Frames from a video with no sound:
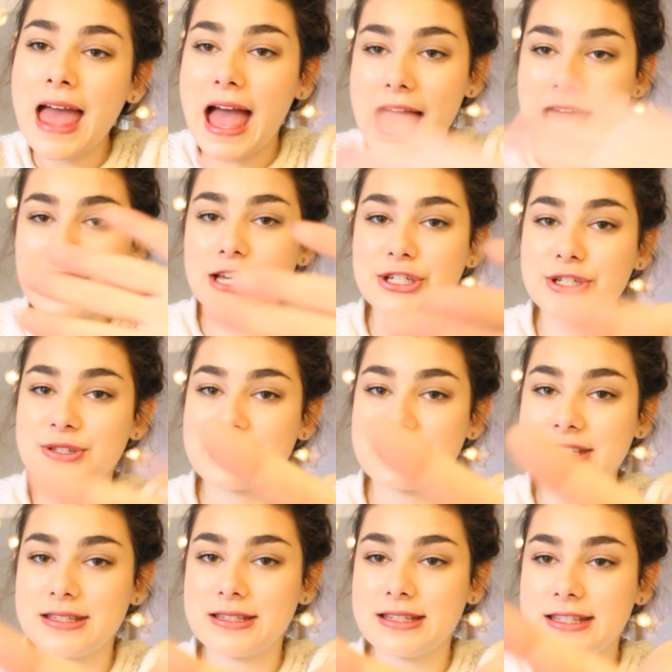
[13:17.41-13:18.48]
And I shall
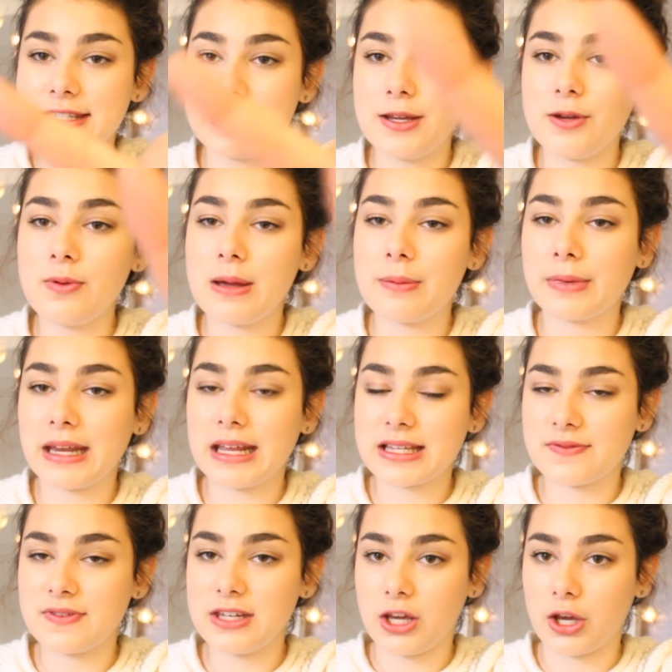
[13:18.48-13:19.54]
see you in my next
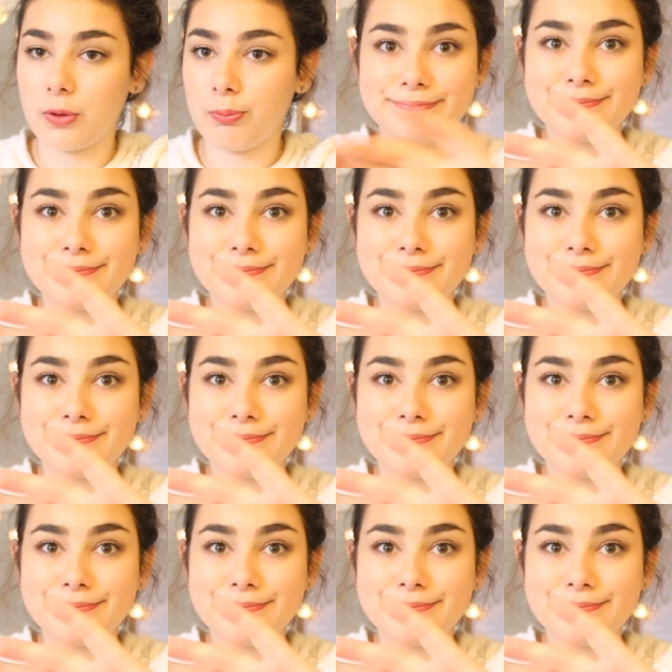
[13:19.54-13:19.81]
video.